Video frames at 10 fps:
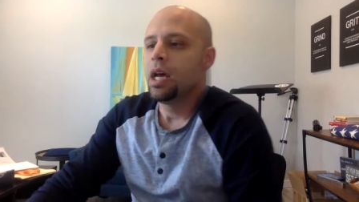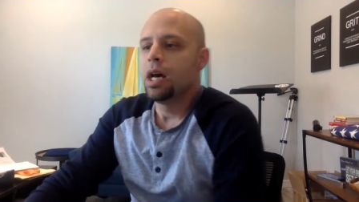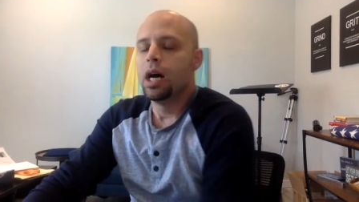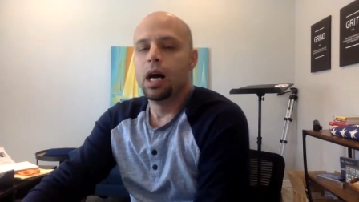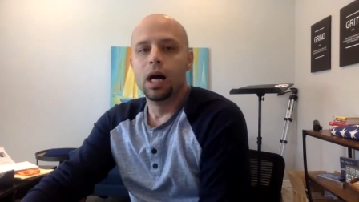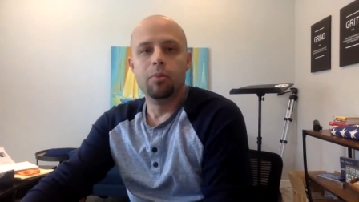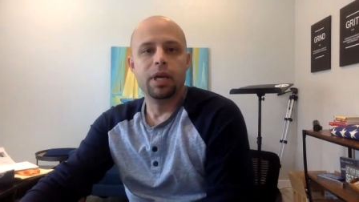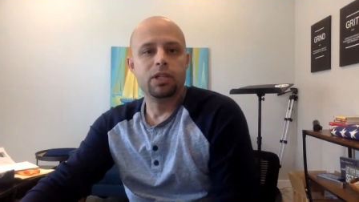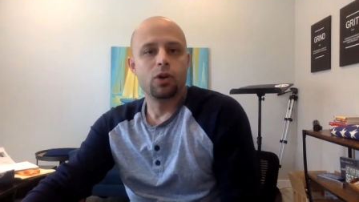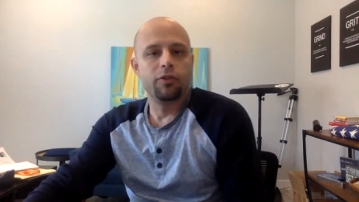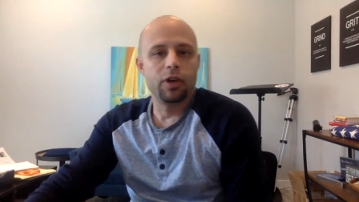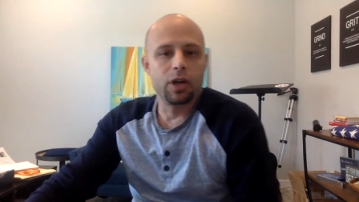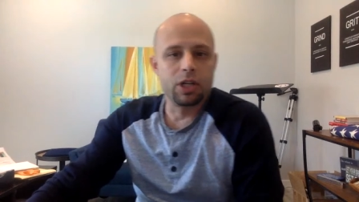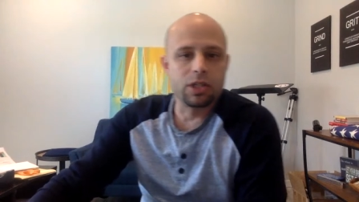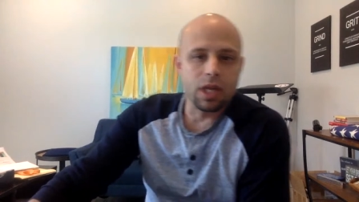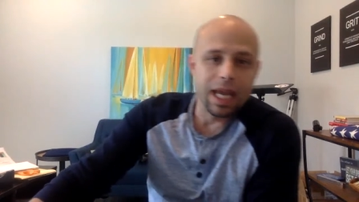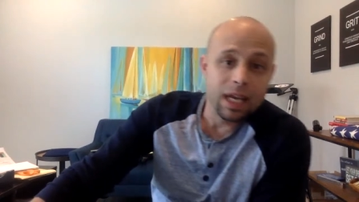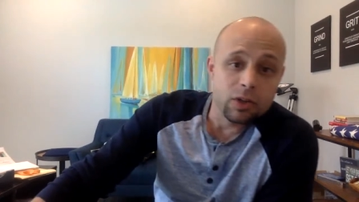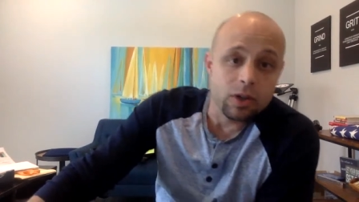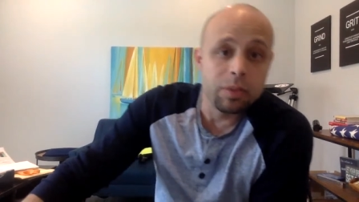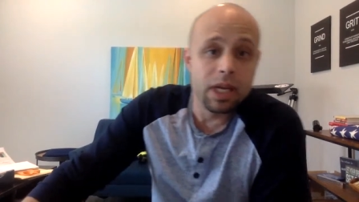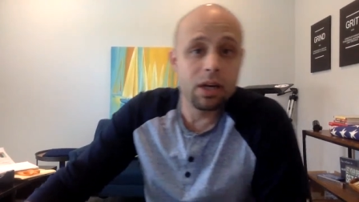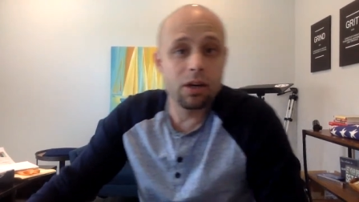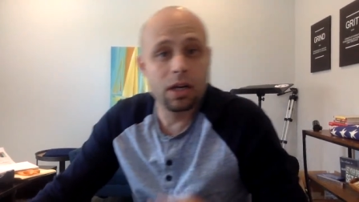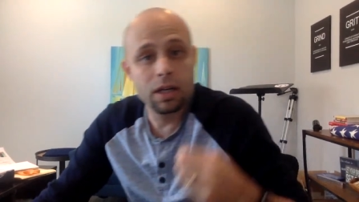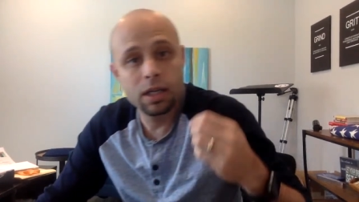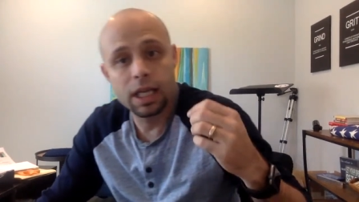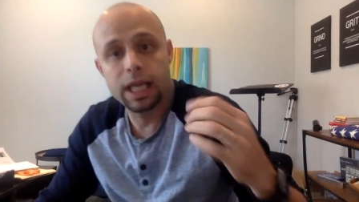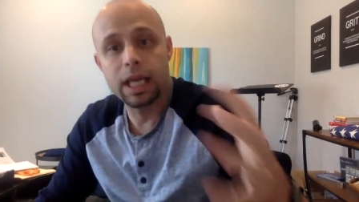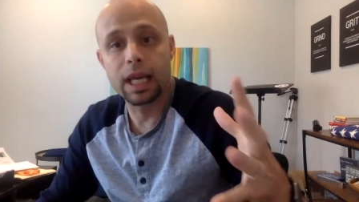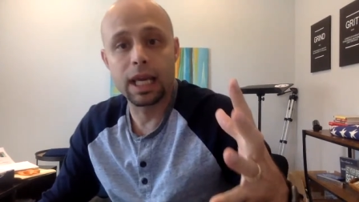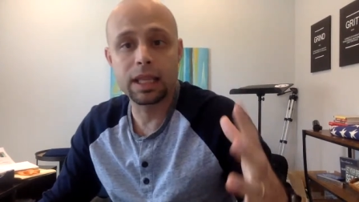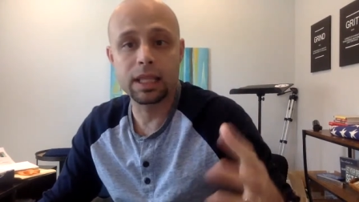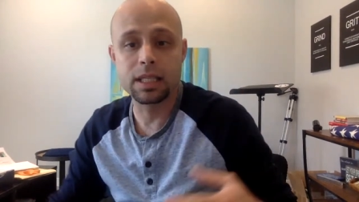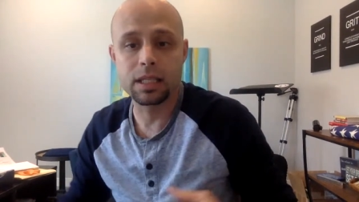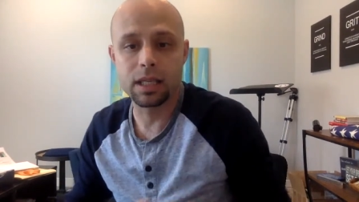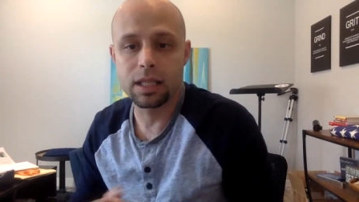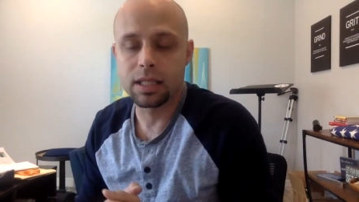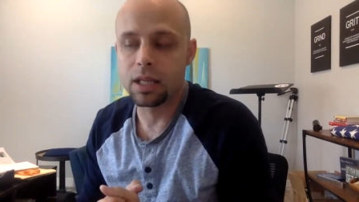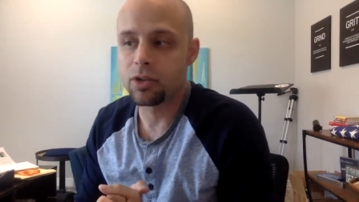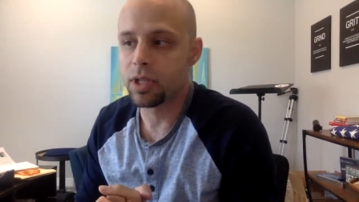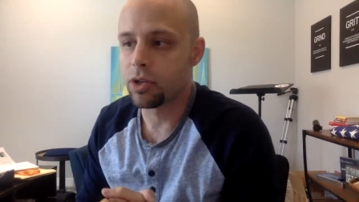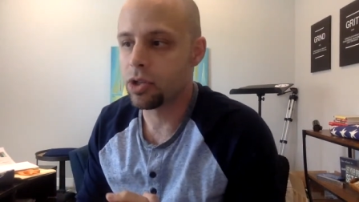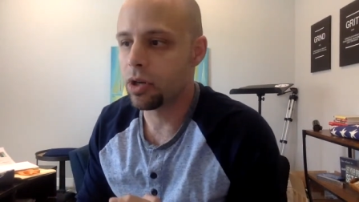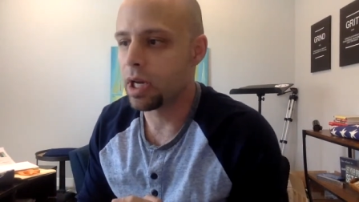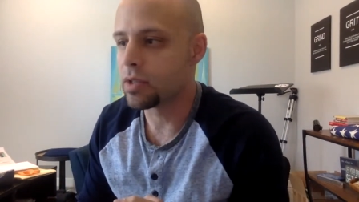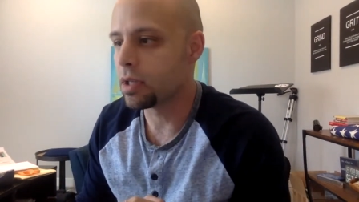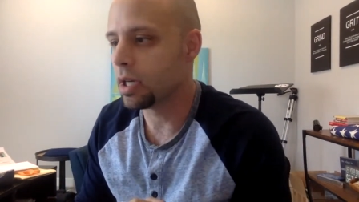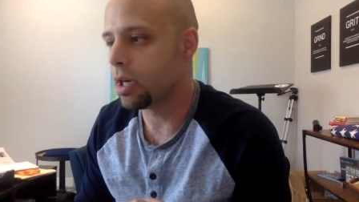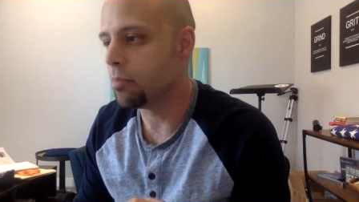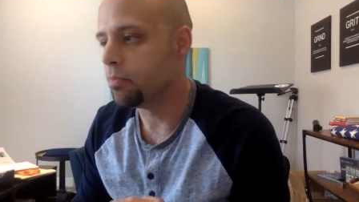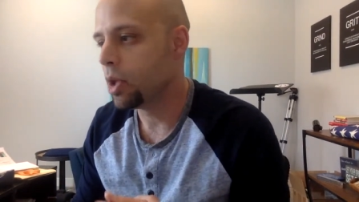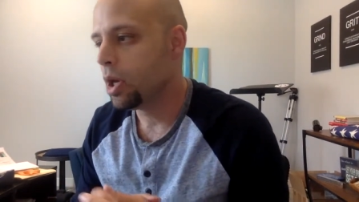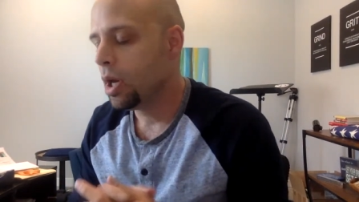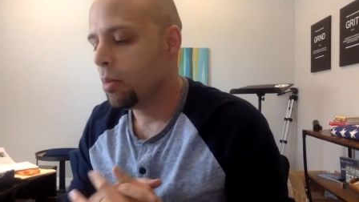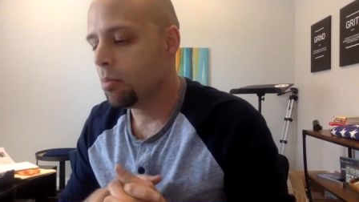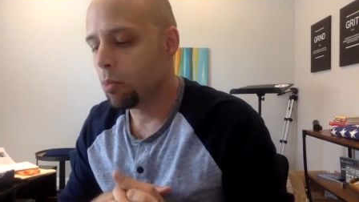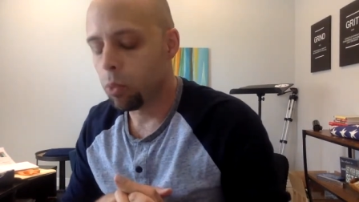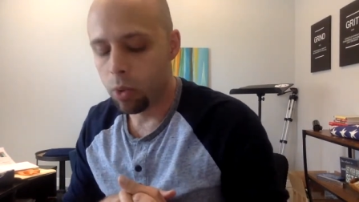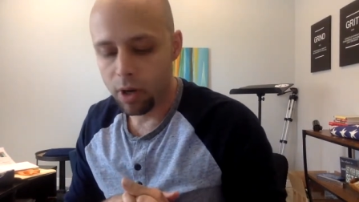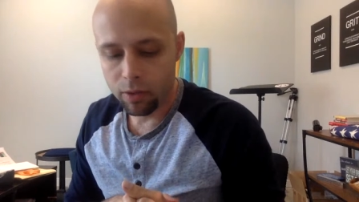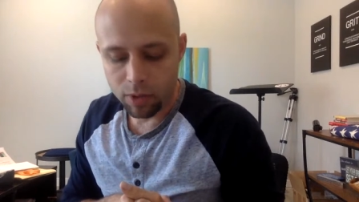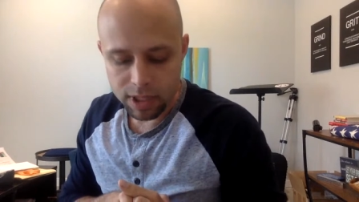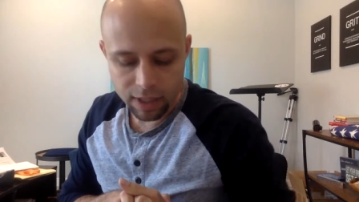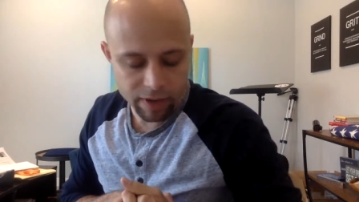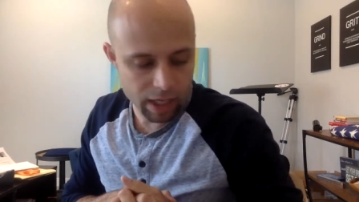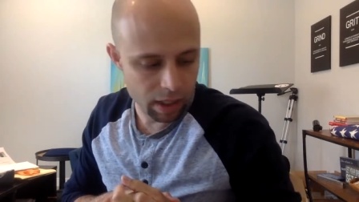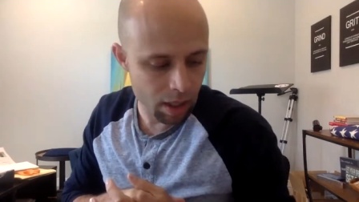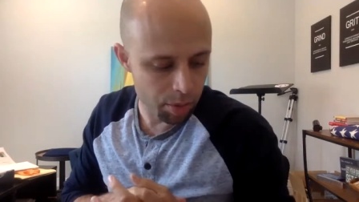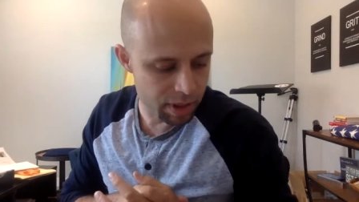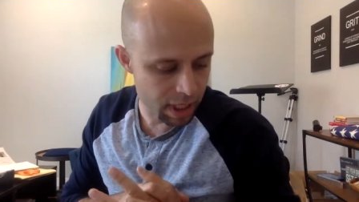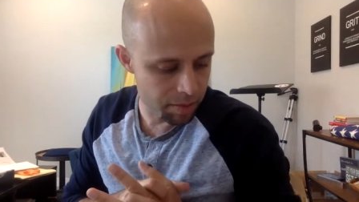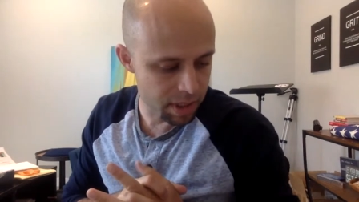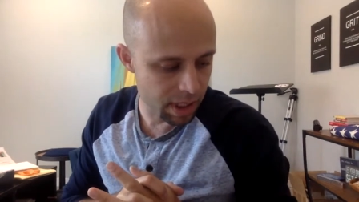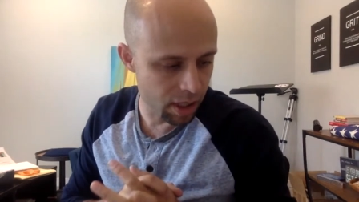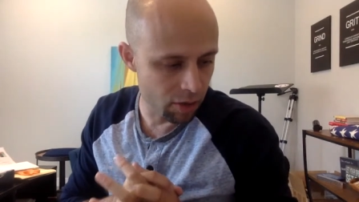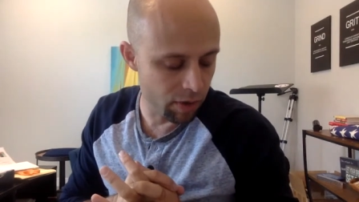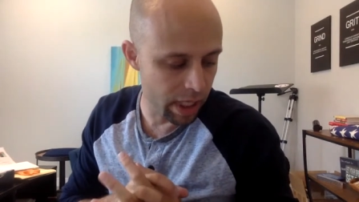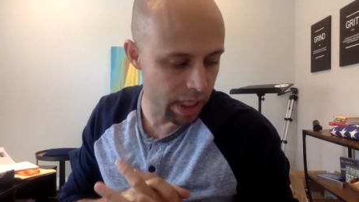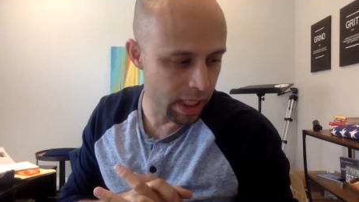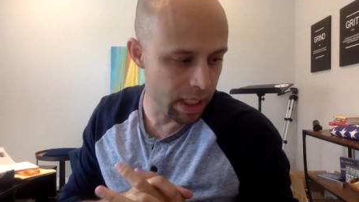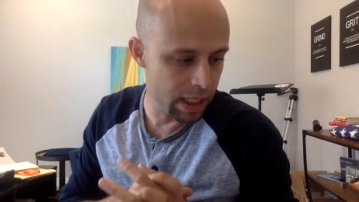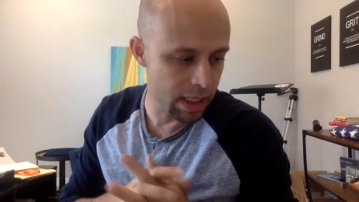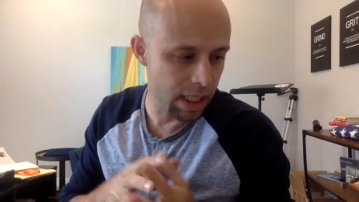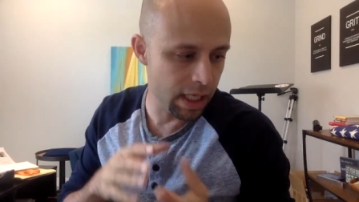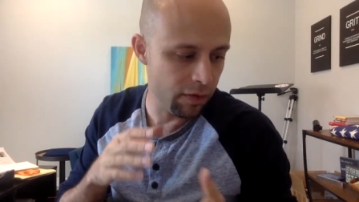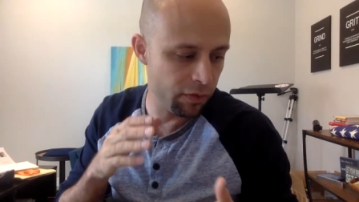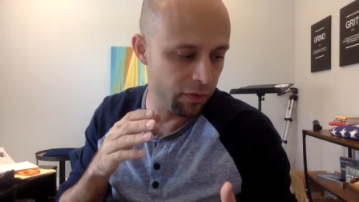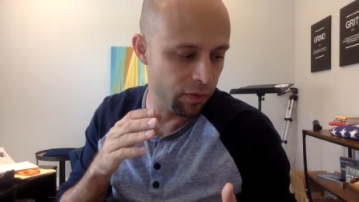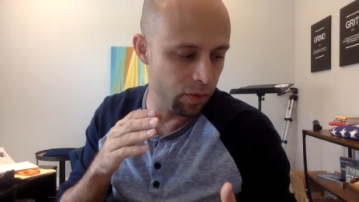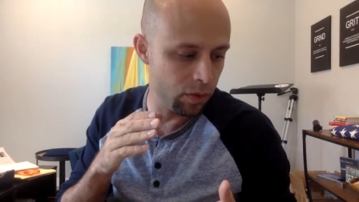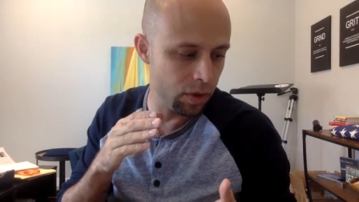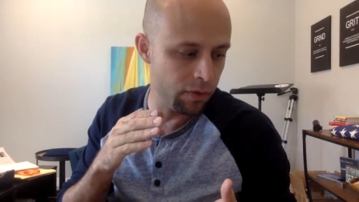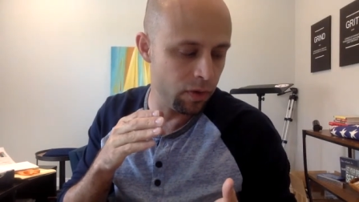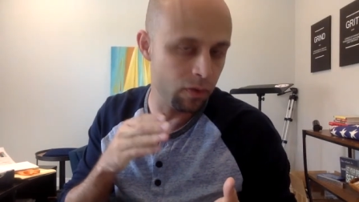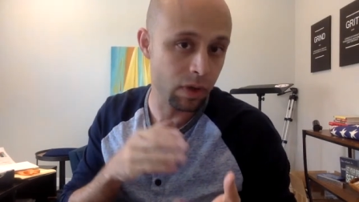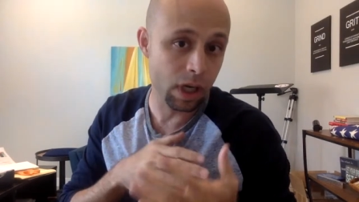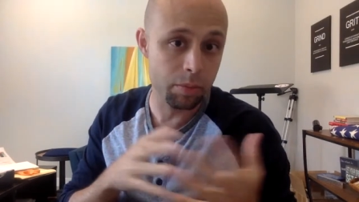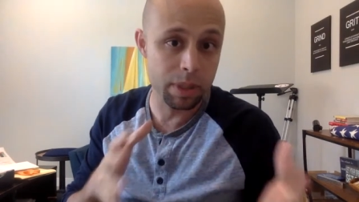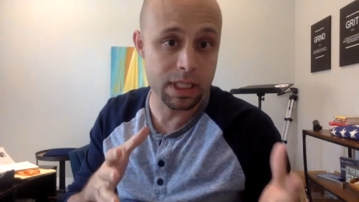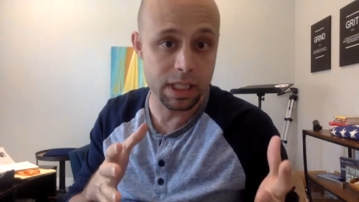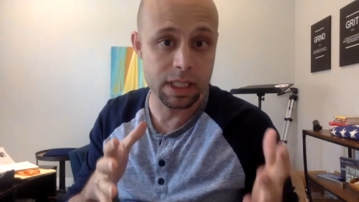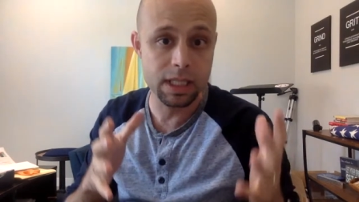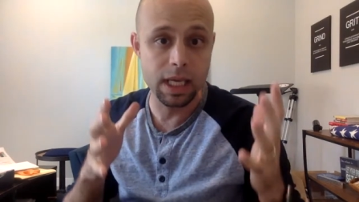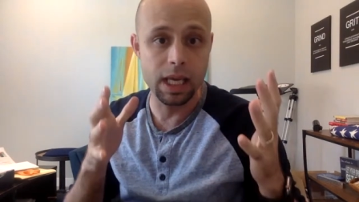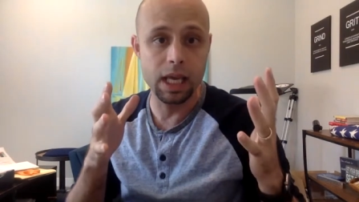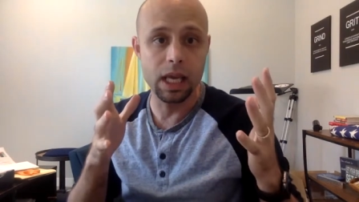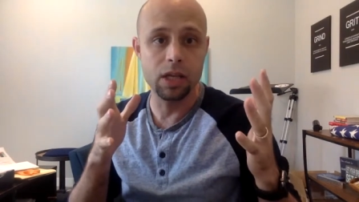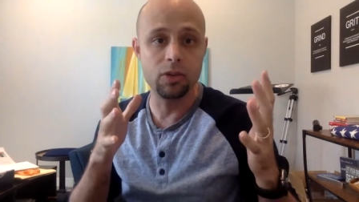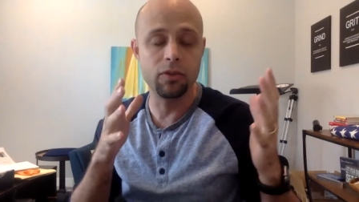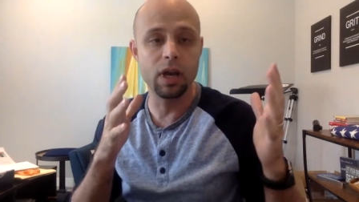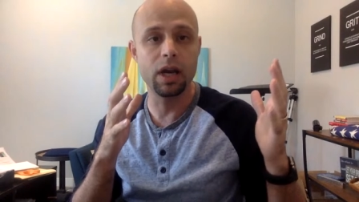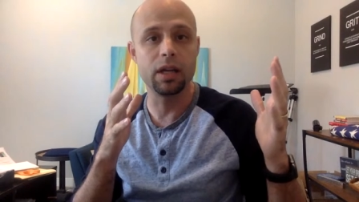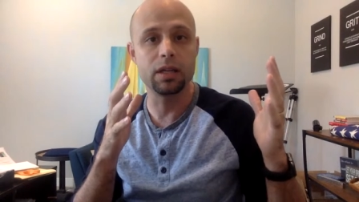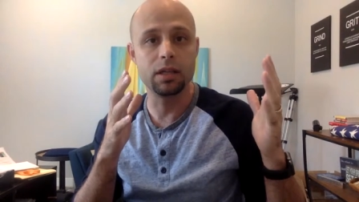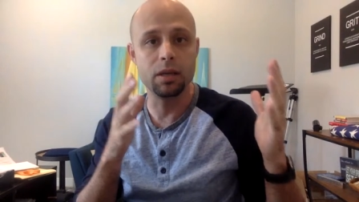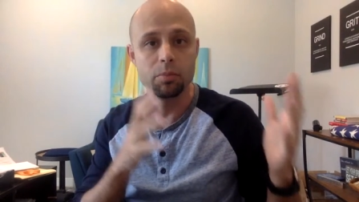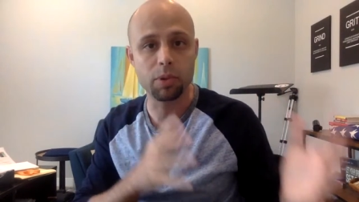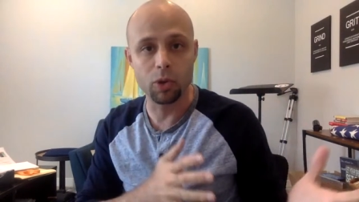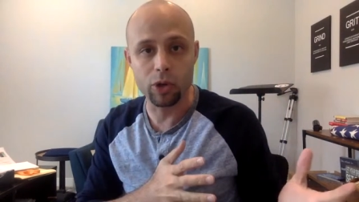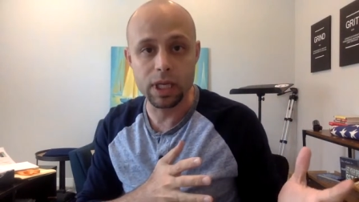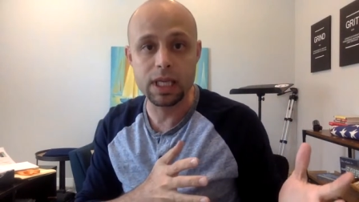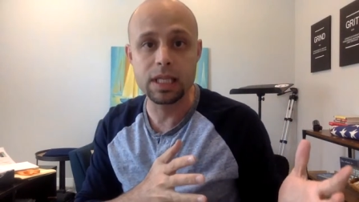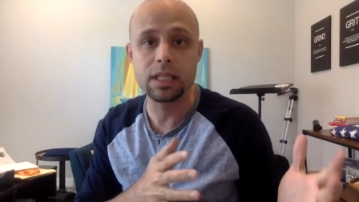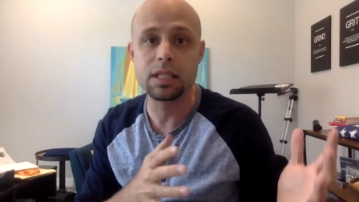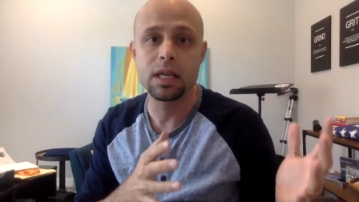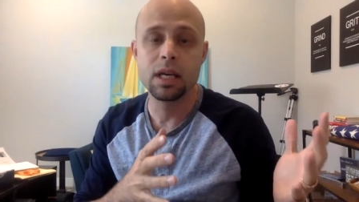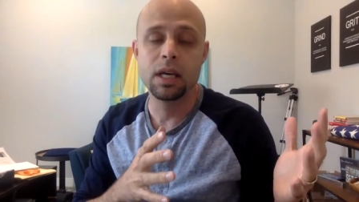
And so I figured I'd just answer them here and get these answers out to you guys. One of the ones that I've had a couple times today already is if you've got a business and you've got employees